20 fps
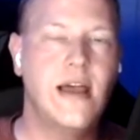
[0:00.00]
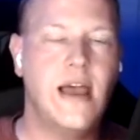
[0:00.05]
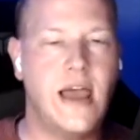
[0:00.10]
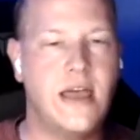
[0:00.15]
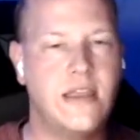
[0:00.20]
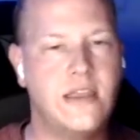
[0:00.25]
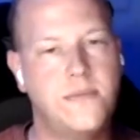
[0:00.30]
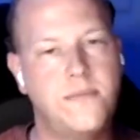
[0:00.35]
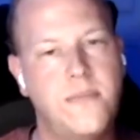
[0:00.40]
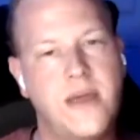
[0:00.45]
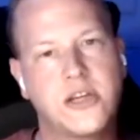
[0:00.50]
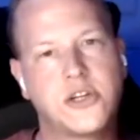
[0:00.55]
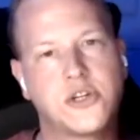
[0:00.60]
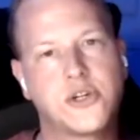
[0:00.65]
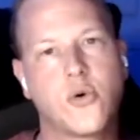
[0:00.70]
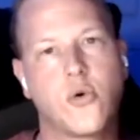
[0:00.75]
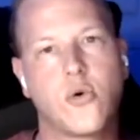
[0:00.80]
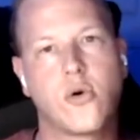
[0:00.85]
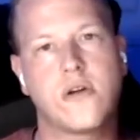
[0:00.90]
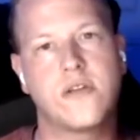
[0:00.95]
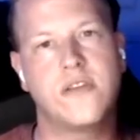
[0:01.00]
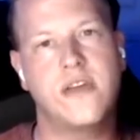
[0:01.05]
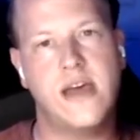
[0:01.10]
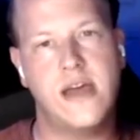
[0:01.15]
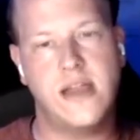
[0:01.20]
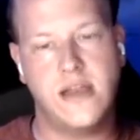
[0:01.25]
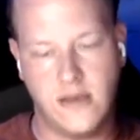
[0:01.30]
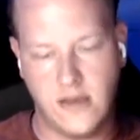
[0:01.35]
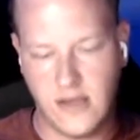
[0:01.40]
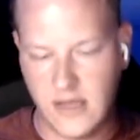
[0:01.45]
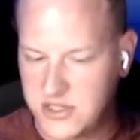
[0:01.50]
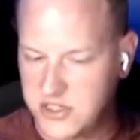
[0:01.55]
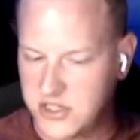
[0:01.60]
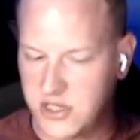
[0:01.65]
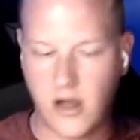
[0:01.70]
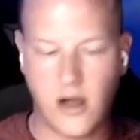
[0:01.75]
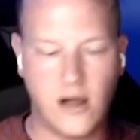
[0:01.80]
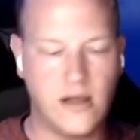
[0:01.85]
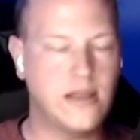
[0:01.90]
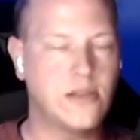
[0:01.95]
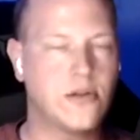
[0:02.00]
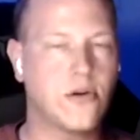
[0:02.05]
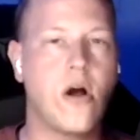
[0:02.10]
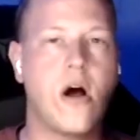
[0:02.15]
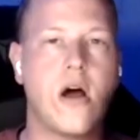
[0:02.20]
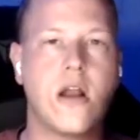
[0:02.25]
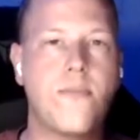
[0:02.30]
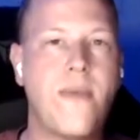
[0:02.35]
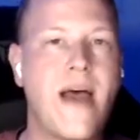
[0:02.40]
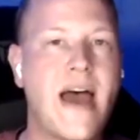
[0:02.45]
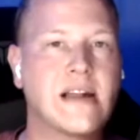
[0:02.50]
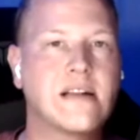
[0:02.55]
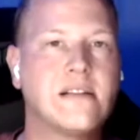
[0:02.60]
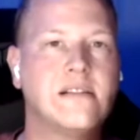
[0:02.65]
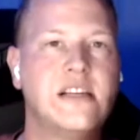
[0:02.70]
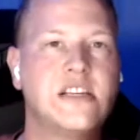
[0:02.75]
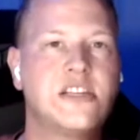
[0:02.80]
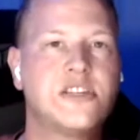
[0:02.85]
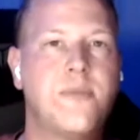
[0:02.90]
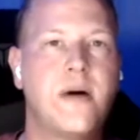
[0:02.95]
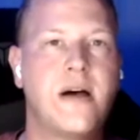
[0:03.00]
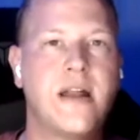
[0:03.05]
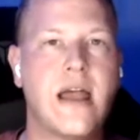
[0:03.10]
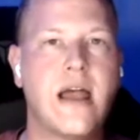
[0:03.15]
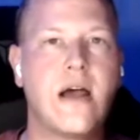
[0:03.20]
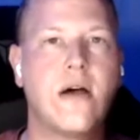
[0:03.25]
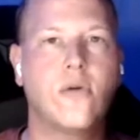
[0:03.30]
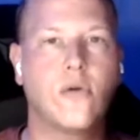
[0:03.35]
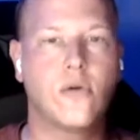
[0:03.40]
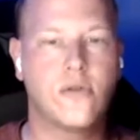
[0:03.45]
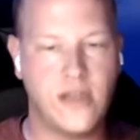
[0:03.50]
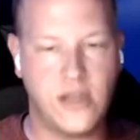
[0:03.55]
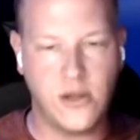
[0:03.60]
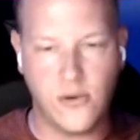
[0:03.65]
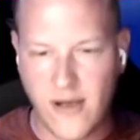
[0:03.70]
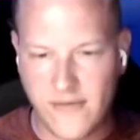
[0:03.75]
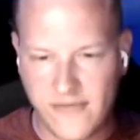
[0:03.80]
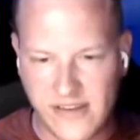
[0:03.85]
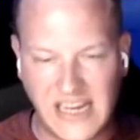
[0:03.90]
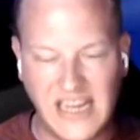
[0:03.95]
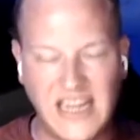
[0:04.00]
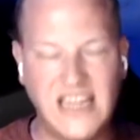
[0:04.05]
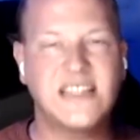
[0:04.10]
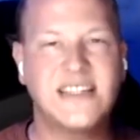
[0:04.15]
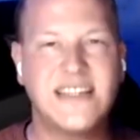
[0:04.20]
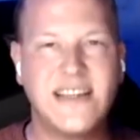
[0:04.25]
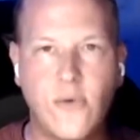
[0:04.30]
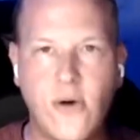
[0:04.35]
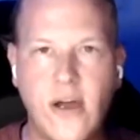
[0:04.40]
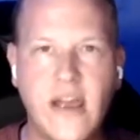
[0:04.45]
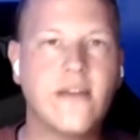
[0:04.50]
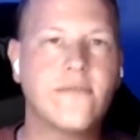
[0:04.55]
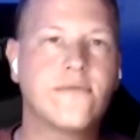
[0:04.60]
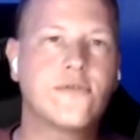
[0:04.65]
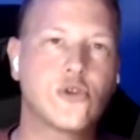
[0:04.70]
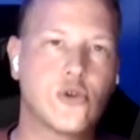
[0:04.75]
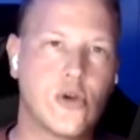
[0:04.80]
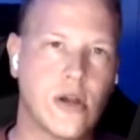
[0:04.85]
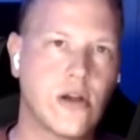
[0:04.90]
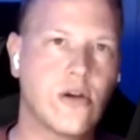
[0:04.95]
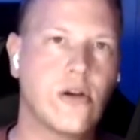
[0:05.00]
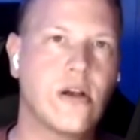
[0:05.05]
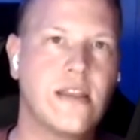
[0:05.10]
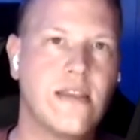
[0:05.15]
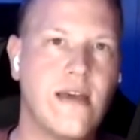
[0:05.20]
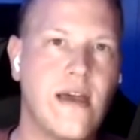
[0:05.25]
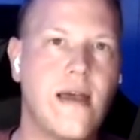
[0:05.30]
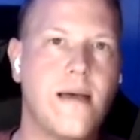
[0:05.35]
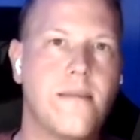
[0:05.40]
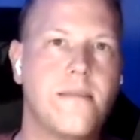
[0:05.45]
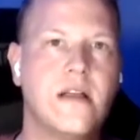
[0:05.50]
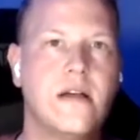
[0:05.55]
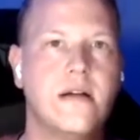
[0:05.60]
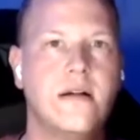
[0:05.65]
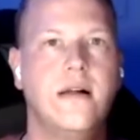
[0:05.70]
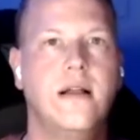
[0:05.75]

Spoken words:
and then make sure that it's either automatically spun out or that you have an easy way of triggering that.